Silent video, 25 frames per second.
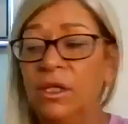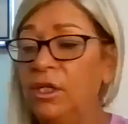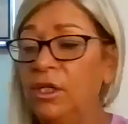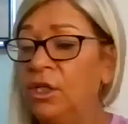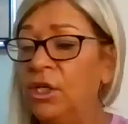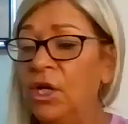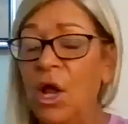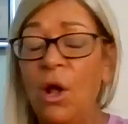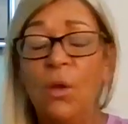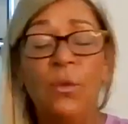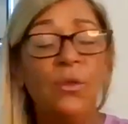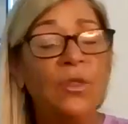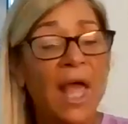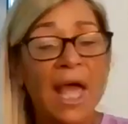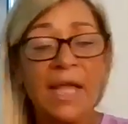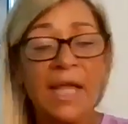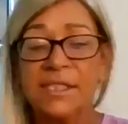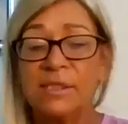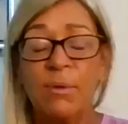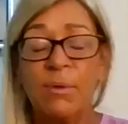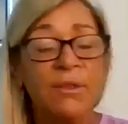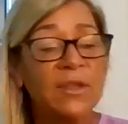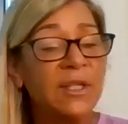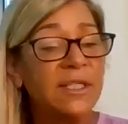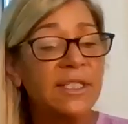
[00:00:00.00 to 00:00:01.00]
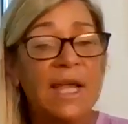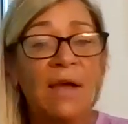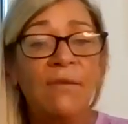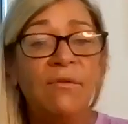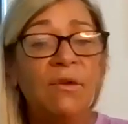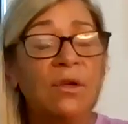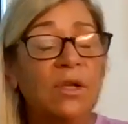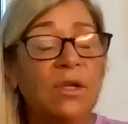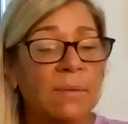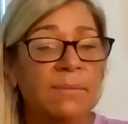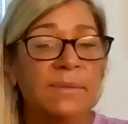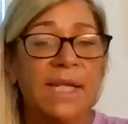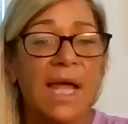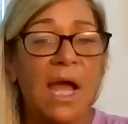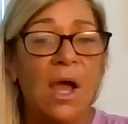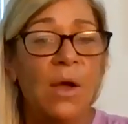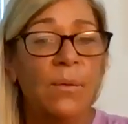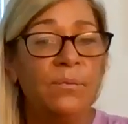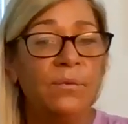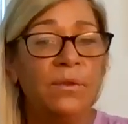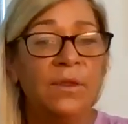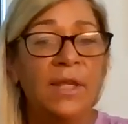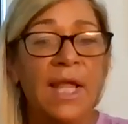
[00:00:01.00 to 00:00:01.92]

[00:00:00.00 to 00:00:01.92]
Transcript: You know, that's when the devil comes out.